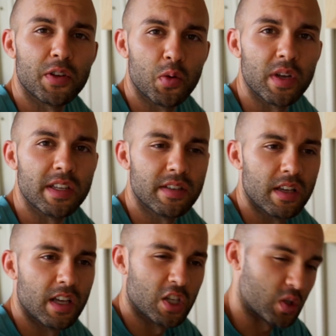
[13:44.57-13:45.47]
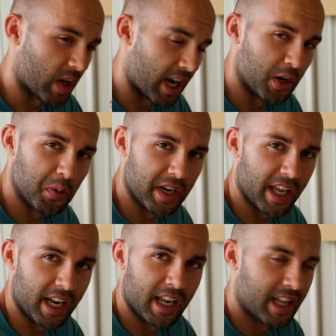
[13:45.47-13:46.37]
2 weeks. So I got a new one
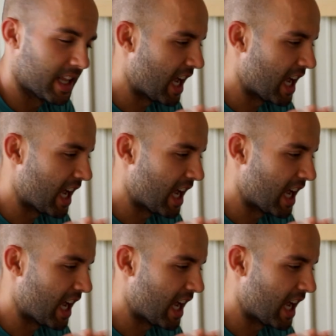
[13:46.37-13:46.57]
in.